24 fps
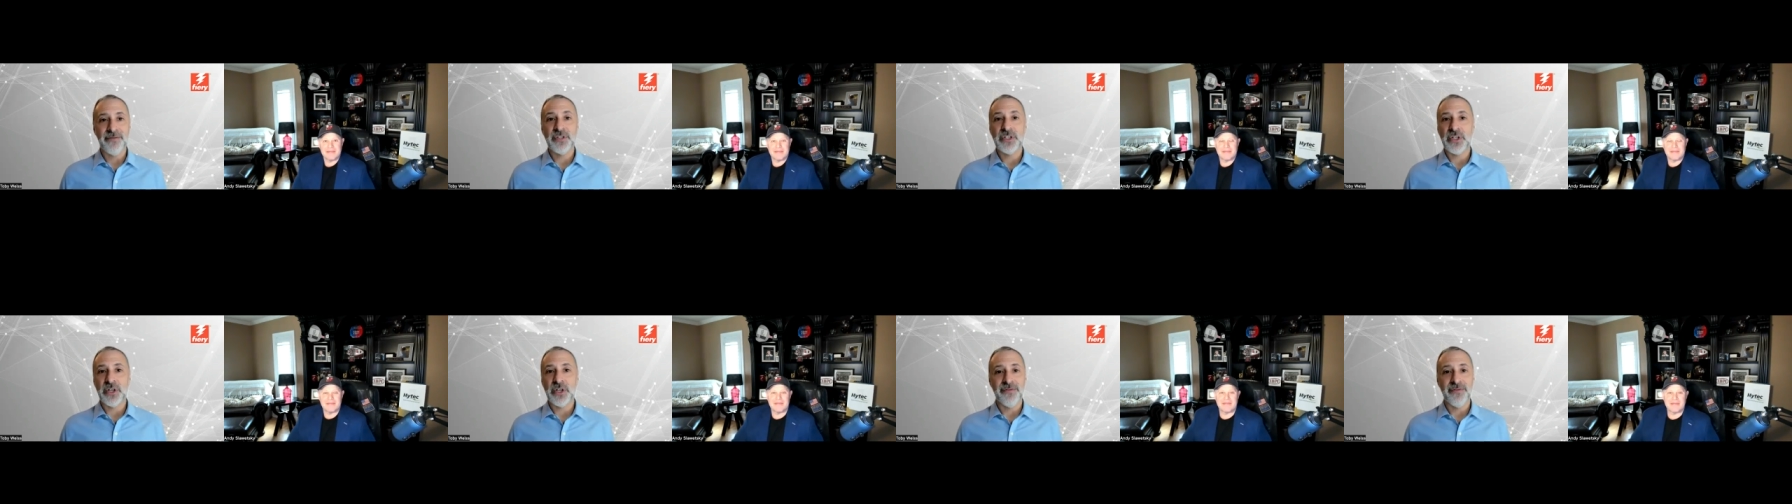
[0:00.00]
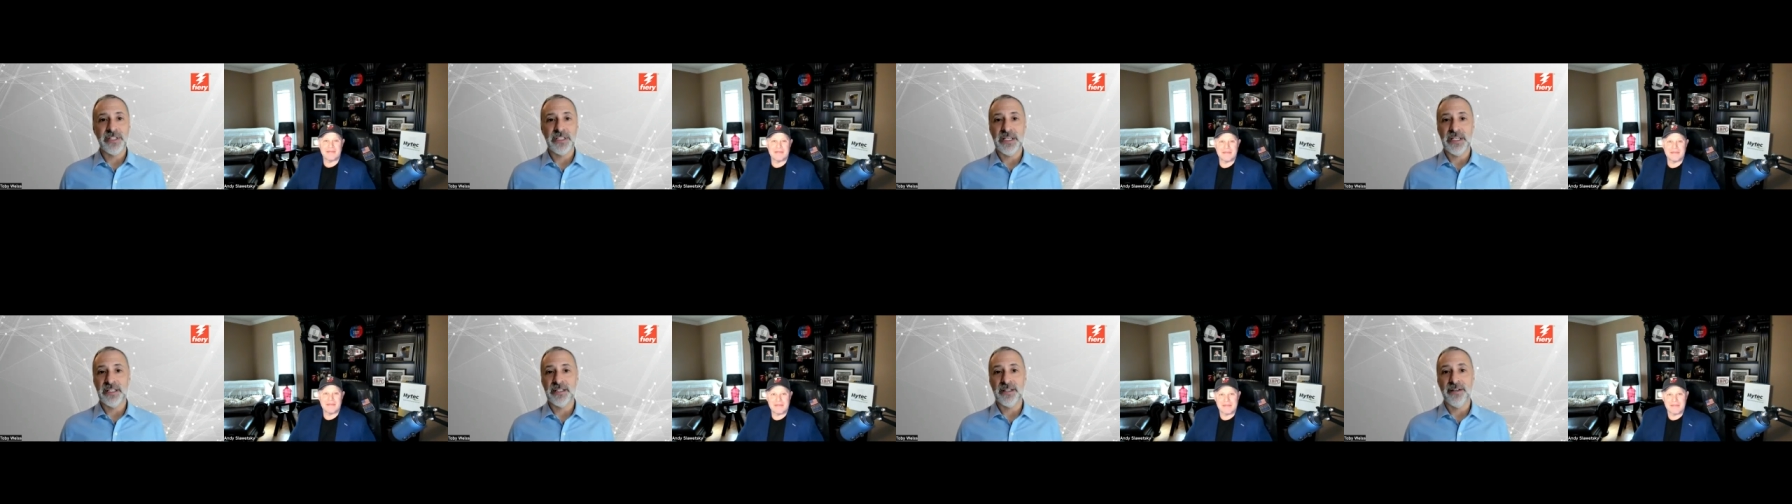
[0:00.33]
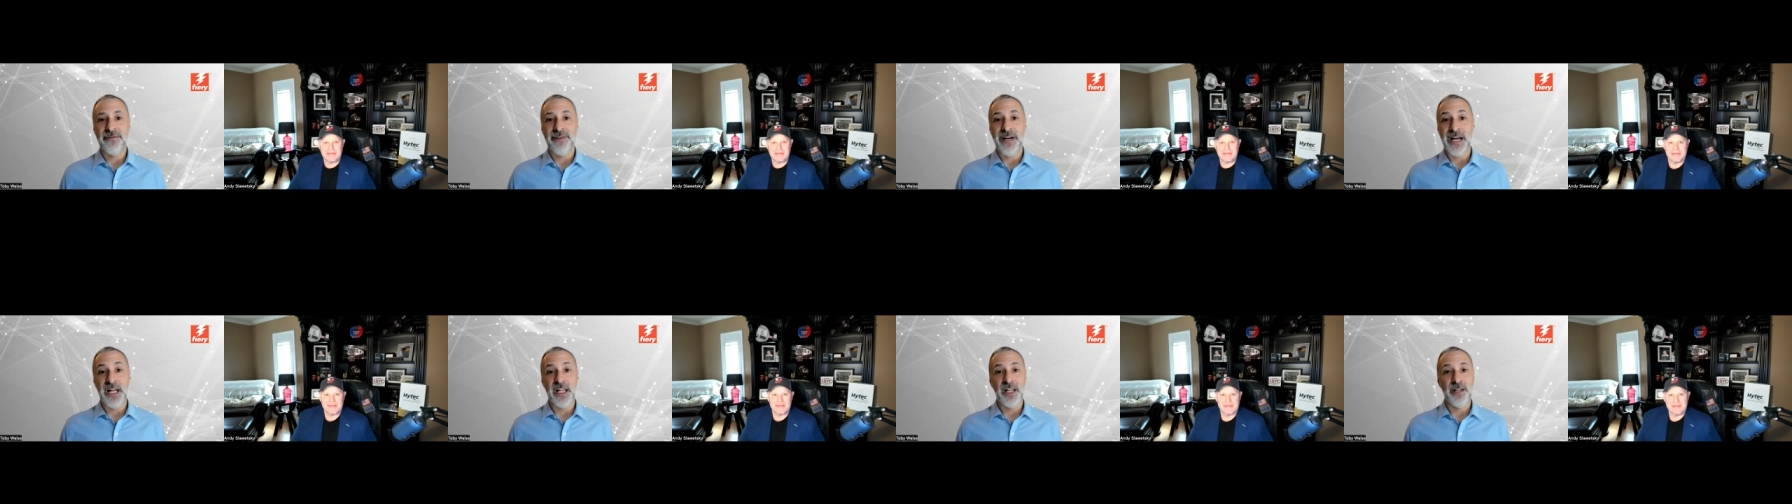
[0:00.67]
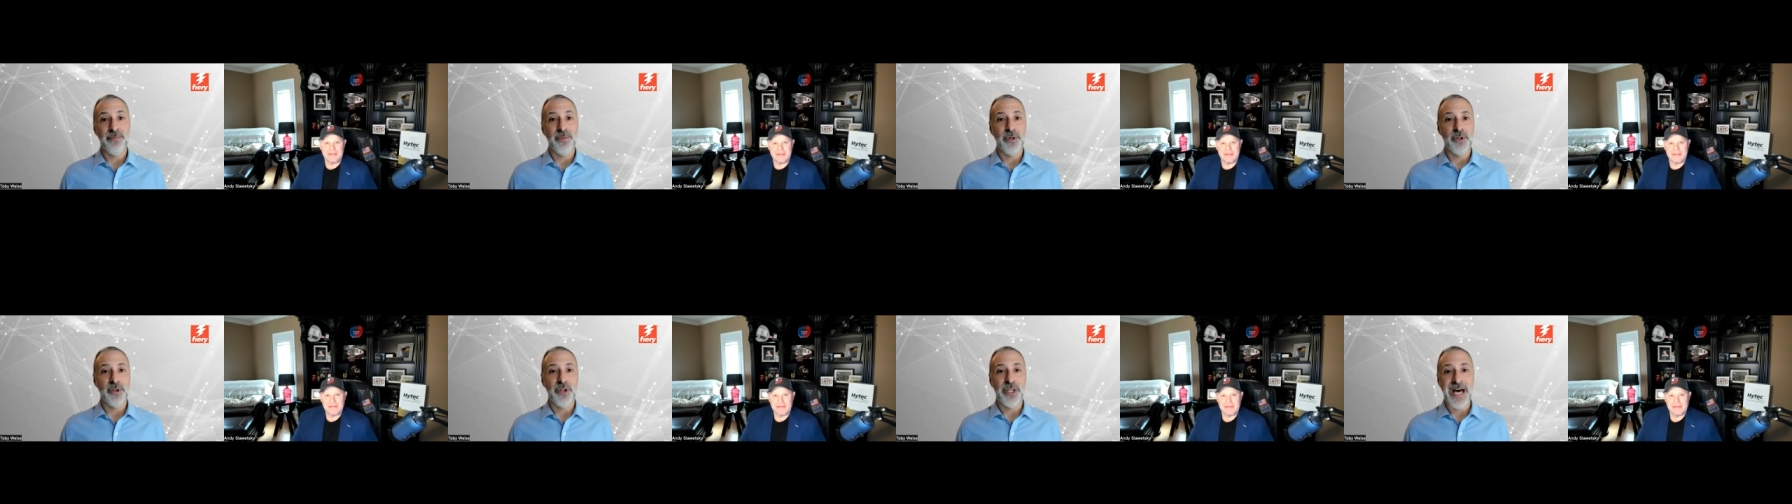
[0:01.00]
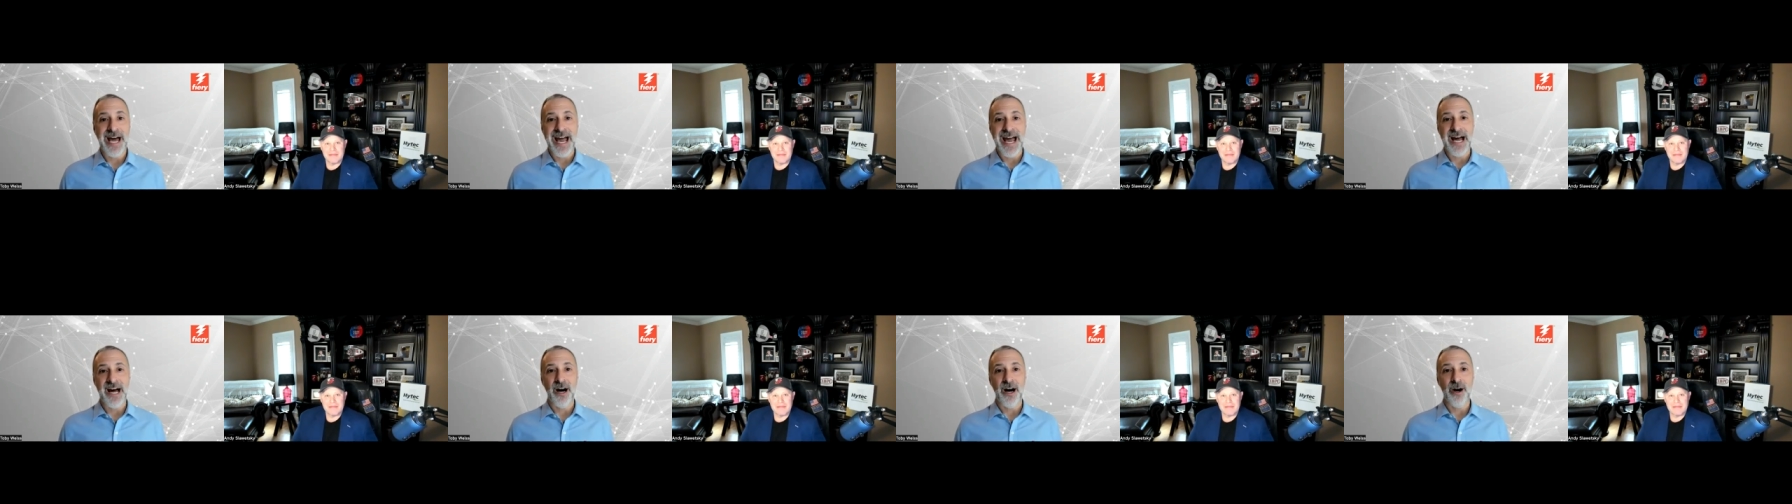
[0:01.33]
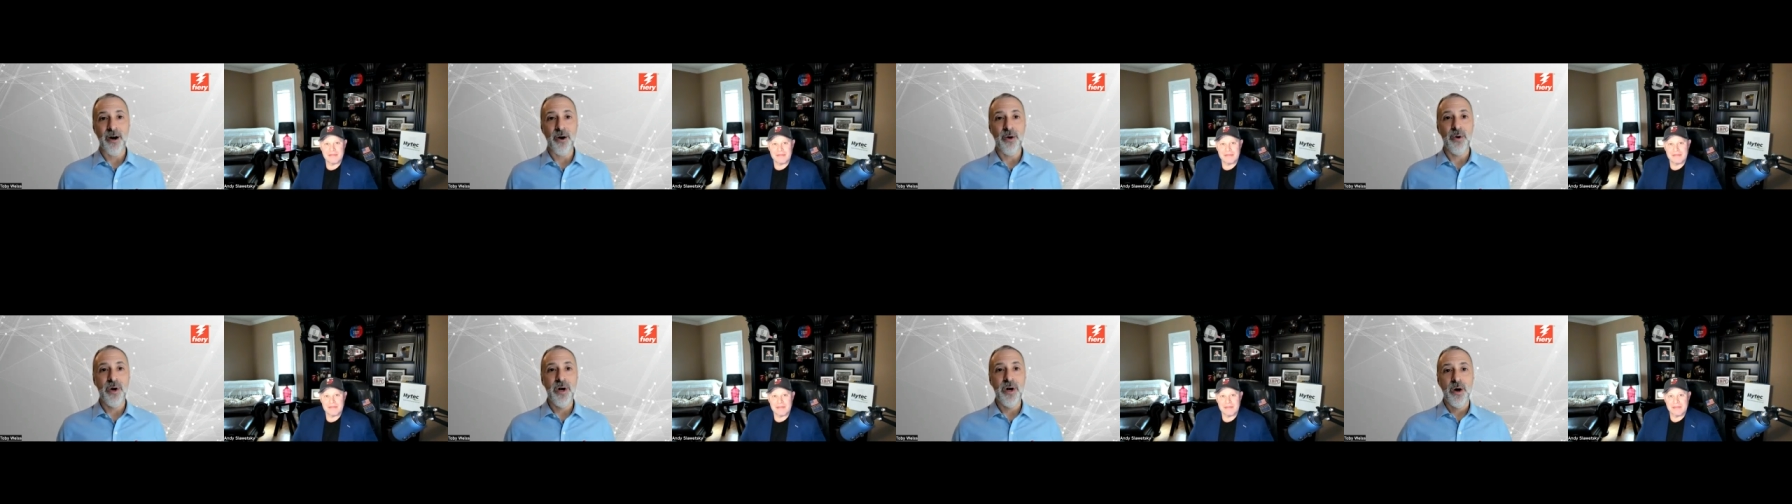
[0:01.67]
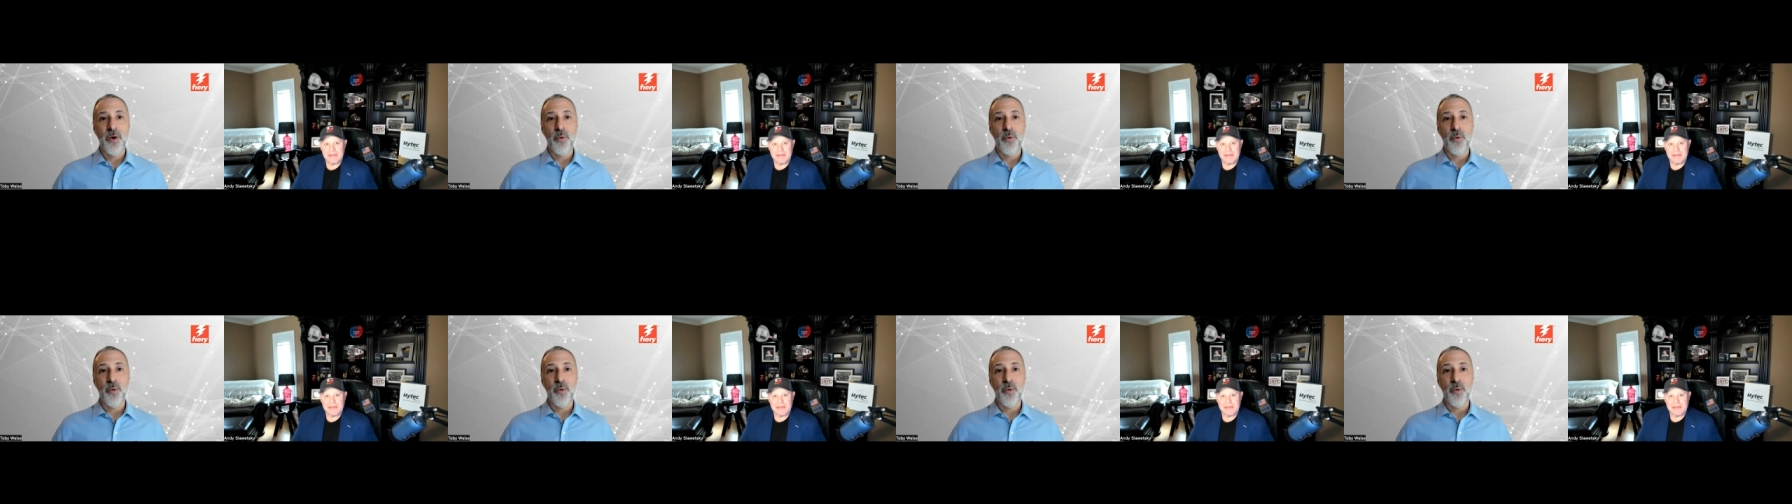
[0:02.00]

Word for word: services available now